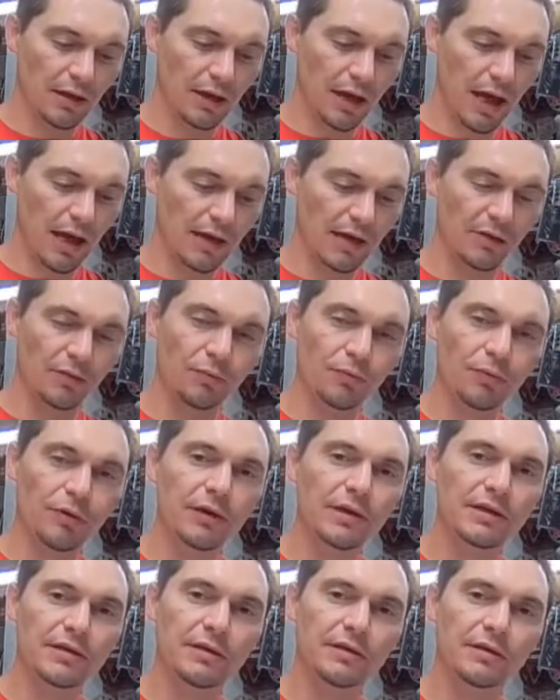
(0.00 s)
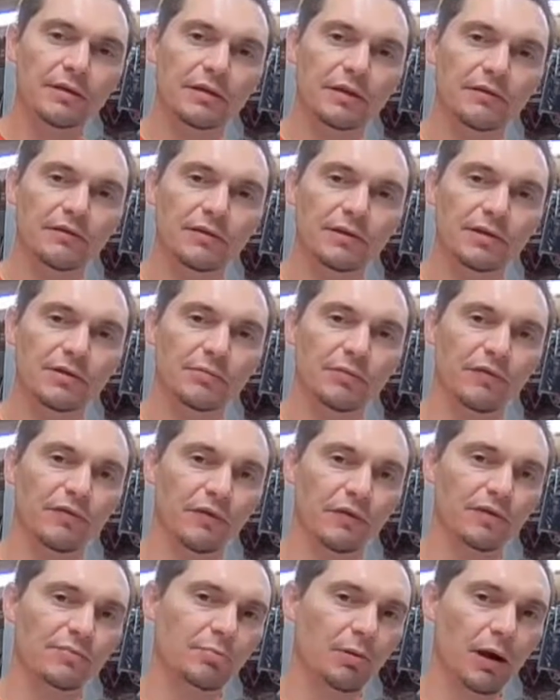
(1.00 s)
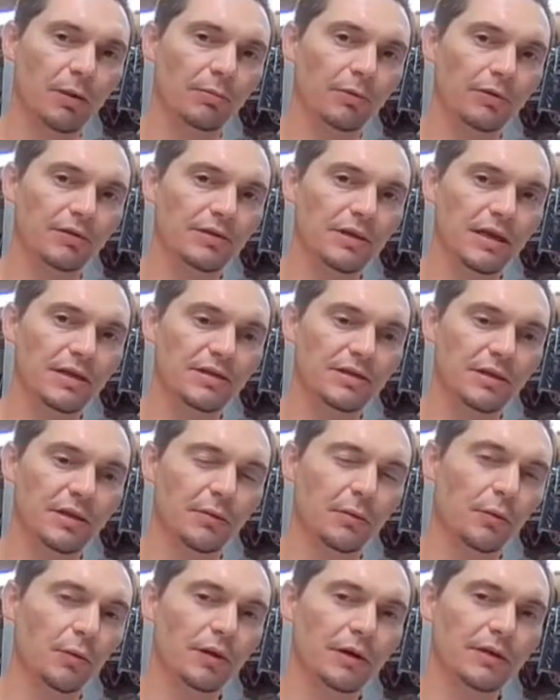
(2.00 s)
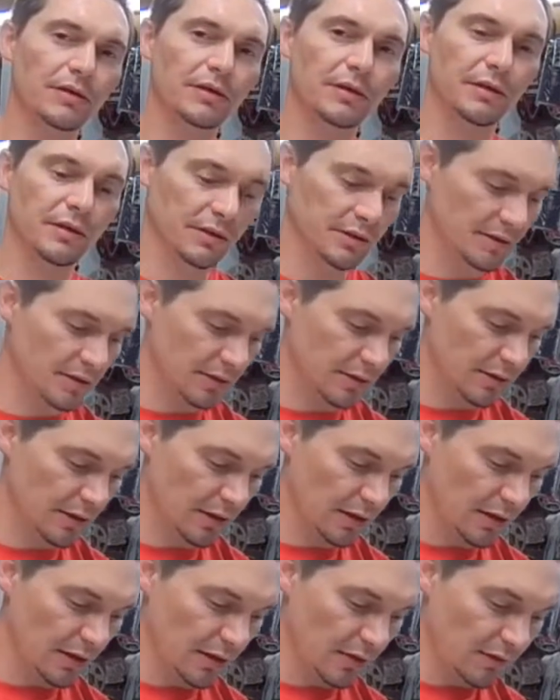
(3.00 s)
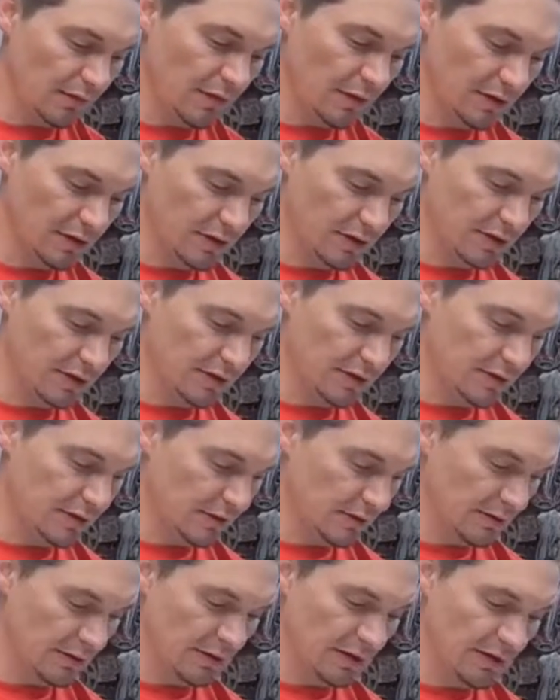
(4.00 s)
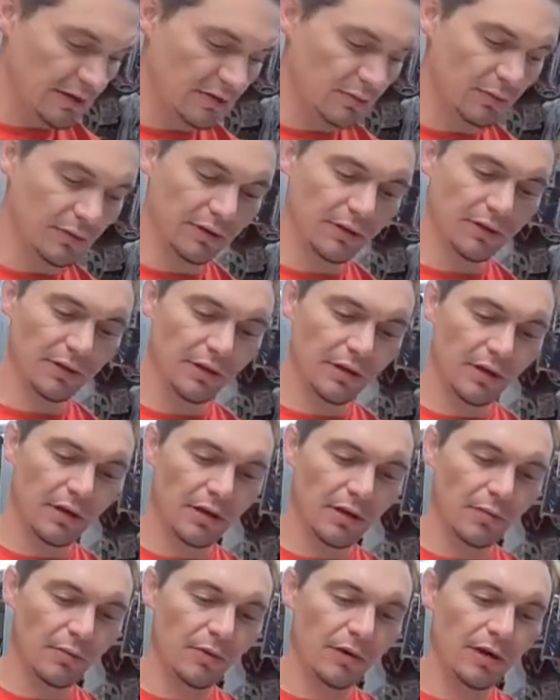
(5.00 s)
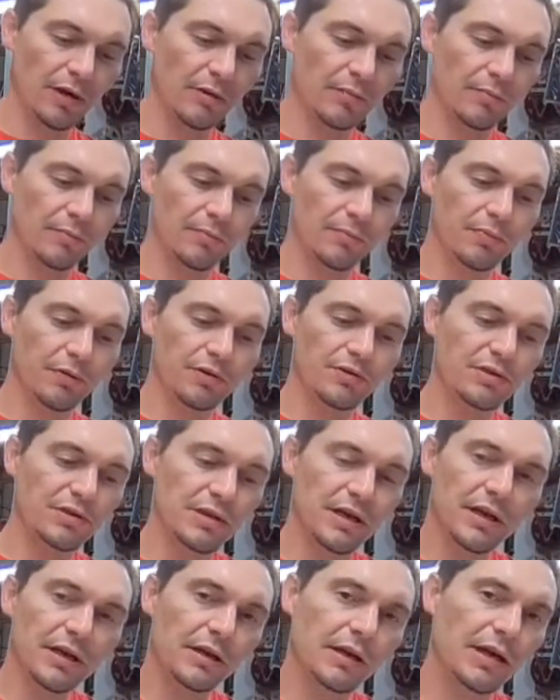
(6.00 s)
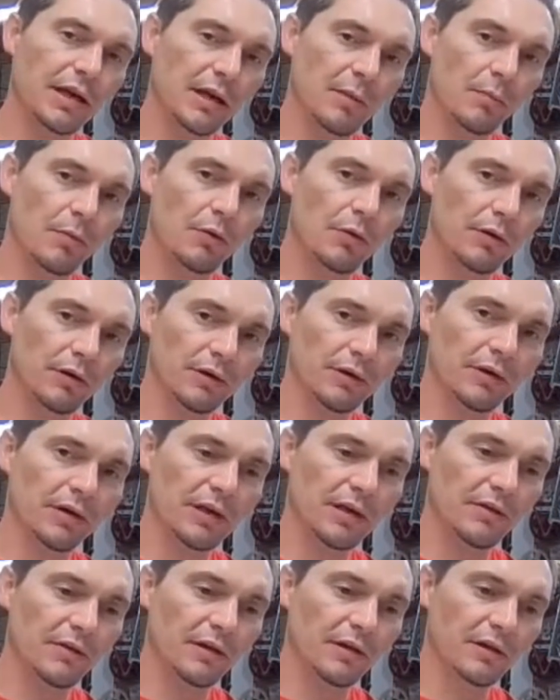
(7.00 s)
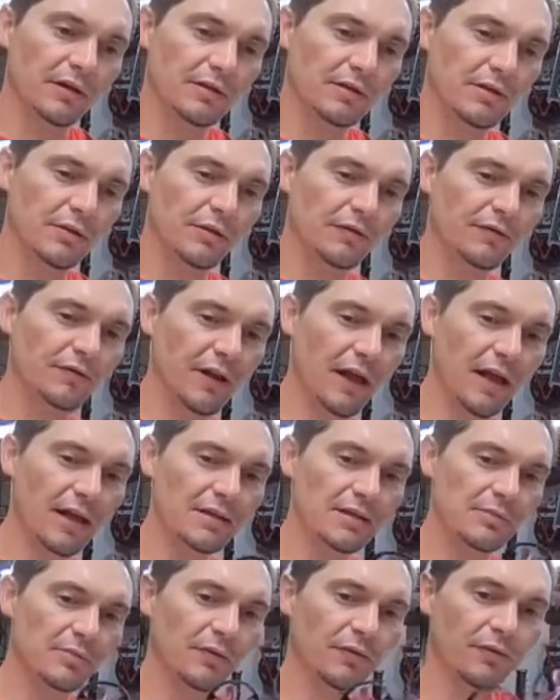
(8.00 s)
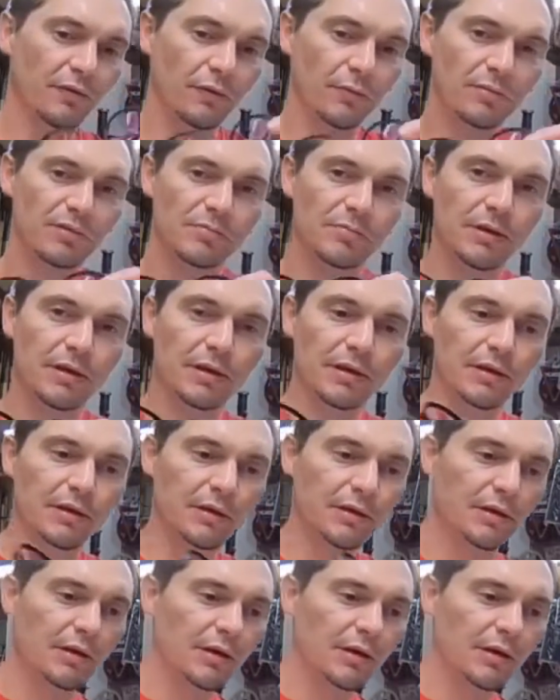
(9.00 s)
I can really tell the difference in reverse prop rotation and what it does versus this one where it pushes the air kind of more underneath it, so it flies and performs better